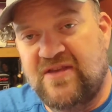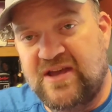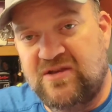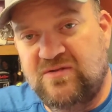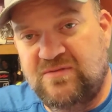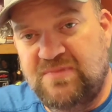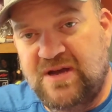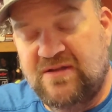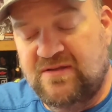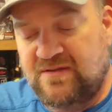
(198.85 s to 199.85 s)
Thank you to
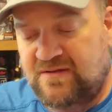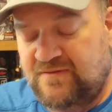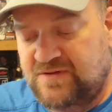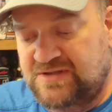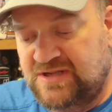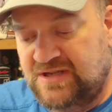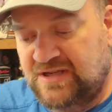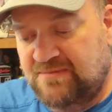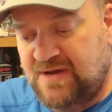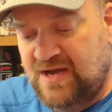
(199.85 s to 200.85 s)
Beth for
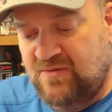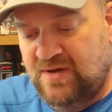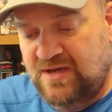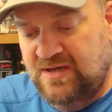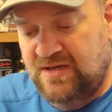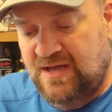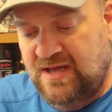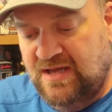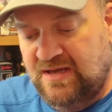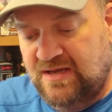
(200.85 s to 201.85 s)
sending it my way,
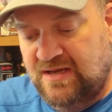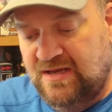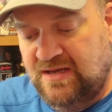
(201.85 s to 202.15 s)
and